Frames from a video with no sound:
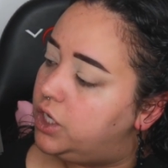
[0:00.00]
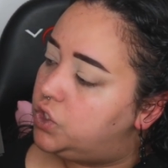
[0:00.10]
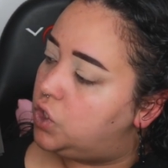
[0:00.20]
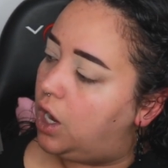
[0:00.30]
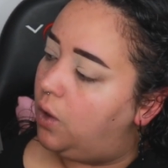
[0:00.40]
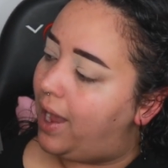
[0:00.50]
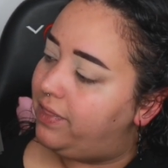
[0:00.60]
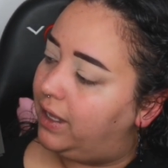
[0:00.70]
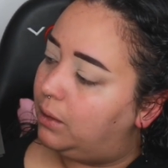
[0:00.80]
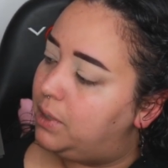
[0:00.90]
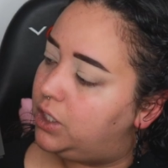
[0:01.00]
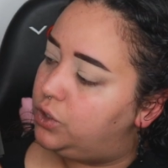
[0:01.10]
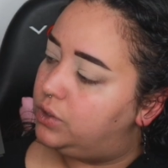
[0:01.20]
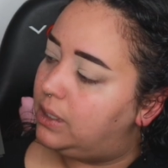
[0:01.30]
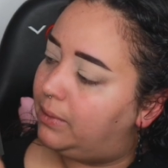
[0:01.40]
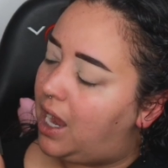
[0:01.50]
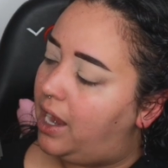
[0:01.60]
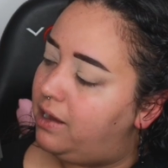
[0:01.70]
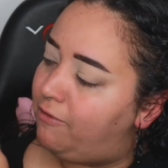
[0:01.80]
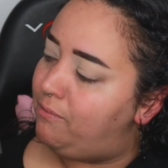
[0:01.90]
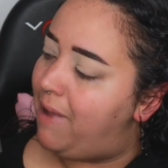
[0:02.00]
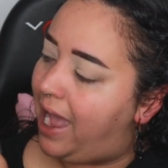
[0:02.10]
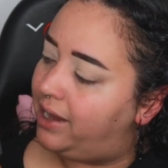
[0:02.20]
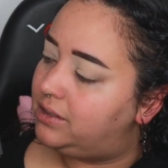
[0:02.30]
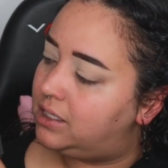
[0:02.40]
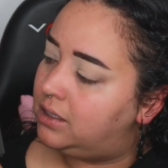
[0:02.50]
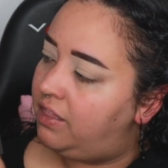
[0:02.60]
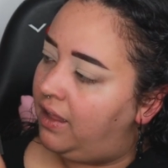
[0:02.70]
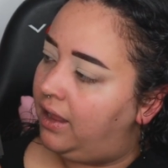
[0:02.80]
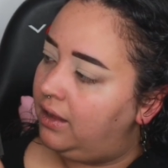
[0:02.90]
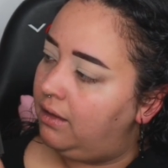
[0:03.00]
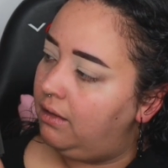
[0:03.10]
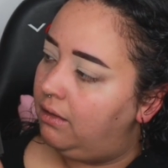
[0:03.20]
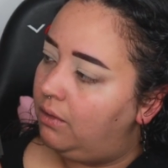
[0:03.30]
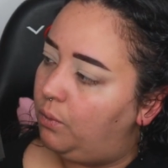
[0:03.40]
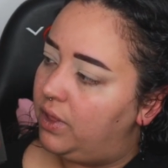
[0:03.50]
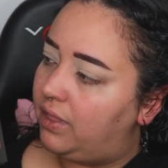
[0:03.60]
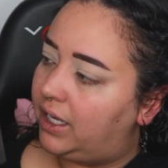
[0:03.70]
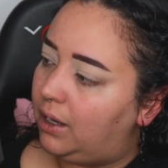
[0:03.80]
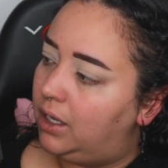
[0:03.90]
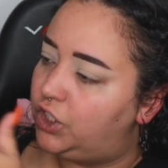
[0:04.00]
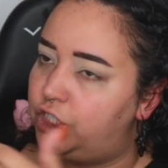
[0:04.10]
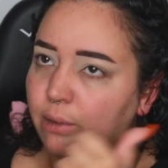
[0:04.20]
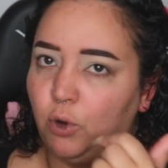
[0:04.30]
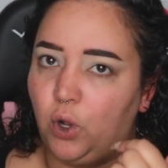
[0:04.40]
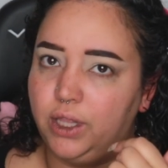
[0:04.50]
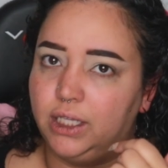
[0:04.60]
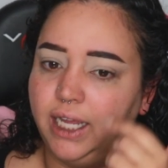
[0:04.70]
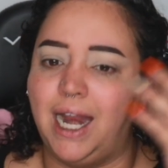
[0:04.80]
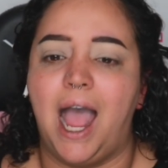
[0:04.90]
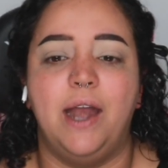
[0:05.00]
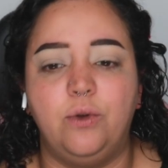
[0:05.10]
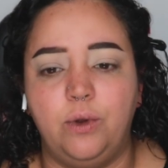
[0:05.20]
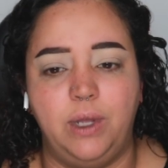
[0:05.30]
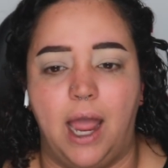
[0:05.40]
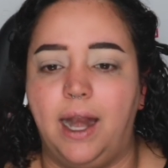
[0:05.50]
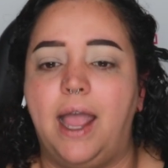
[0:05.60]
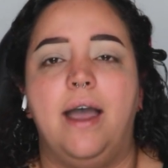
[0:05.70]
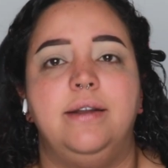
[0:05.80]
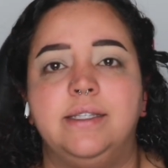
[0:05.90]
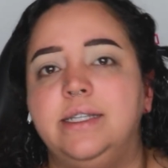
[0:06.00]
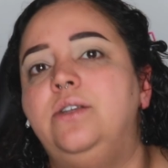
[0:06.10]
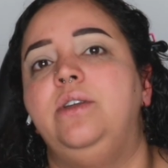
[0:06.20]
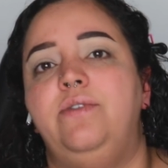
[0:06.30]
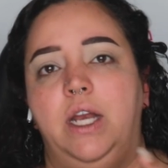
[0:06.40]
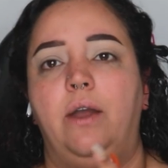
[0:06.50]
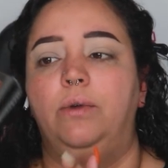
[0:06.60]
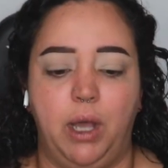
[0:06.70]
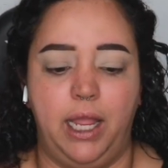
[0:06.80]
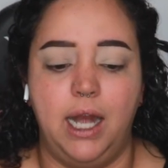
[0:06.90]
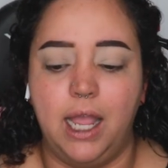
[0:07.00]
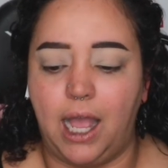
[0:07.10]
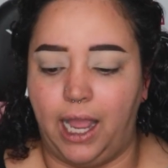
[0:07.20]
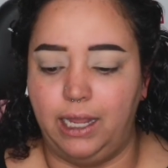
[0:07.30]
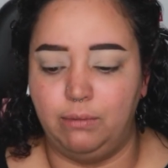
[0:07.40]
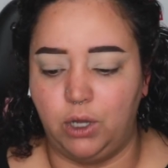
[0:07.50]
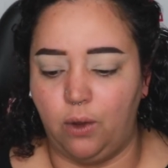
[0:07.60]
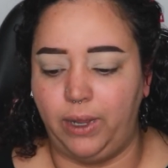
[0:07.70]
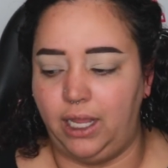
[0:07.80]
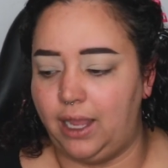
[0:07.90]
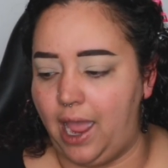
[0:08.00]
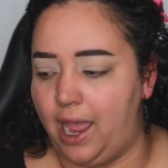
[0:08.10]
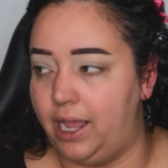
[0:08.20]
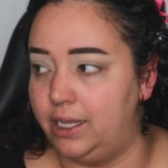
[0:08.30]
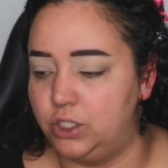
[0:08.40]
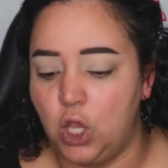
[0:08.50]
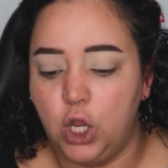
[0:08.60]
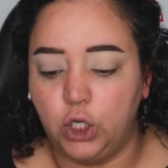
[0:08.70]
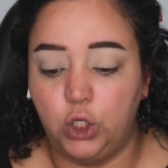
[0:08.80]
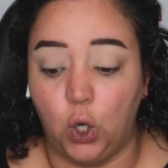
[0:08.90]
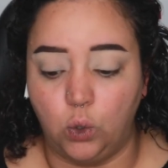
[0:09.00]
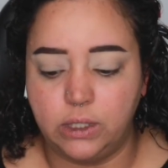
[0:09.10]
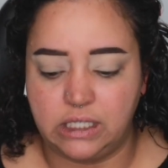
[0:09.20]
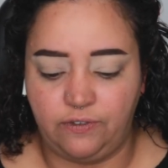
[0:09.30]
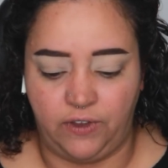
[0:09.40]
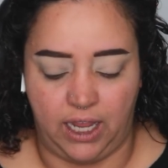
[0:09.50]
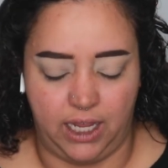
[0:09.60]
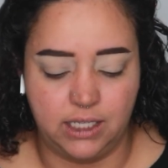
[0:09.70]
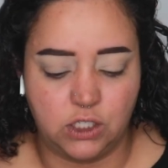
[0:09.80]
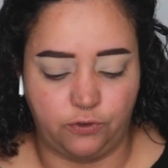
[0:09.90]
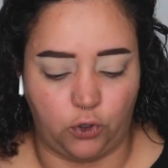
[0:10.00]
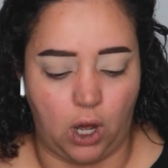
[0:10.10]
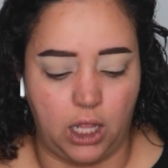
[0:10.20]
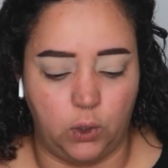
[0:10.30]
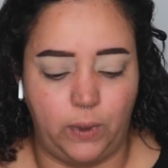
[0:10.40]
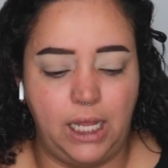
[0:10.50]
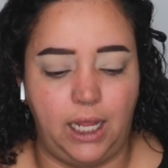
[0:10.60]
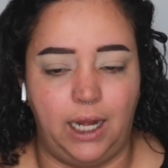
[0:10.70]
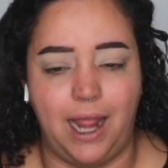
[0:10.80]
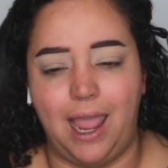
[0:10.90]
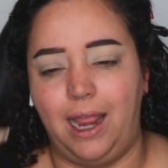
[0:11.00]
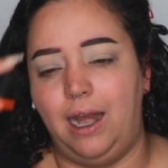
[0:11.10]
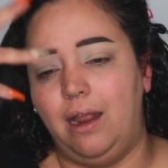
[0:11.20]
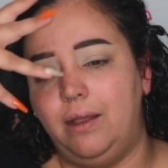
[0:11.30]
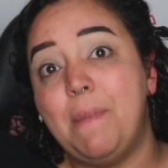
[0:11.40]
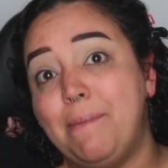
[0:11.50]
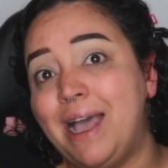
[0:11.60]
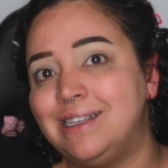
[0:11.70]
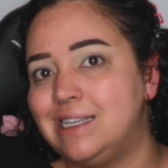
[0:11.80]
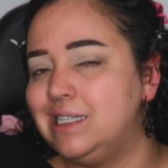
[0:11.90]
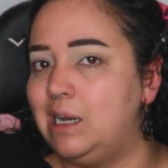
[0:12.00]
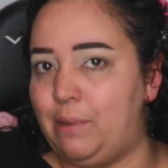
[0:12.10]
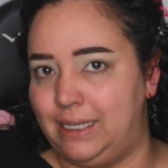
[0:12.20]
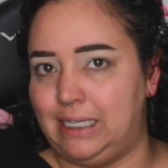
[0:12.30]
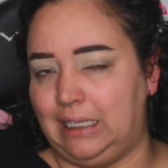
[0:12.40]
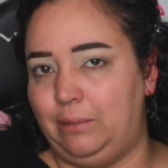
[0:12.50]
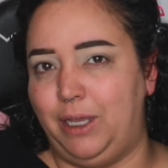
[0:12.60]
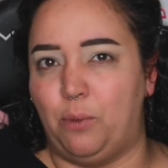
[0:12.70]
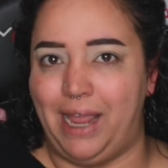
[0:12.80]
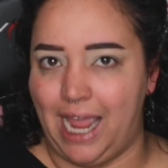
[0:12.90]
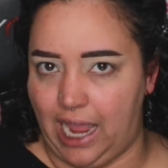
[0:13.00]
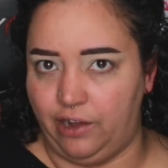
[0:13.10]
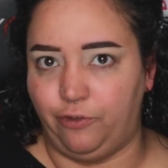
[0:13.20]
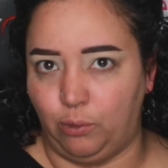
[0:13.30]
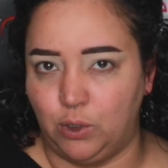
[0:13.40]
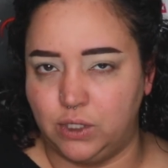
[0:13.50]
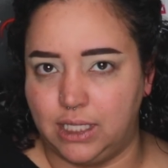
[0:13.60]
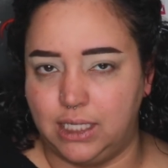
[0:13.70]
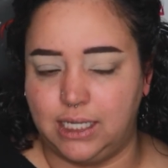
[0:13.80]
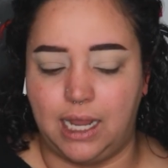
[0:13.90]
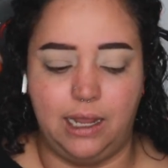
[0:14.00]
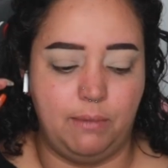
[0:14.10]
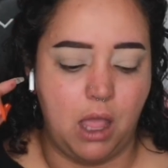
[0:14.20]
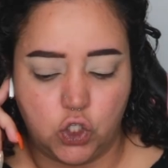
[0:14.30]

So I think I'm gonna do some kind of matte thing with like a shimmer on the lid. I don't know yet. I honestly don't even know. But I am going as Ghost Face for Halloween, and my mask is gonna basically be on my head for most of the time.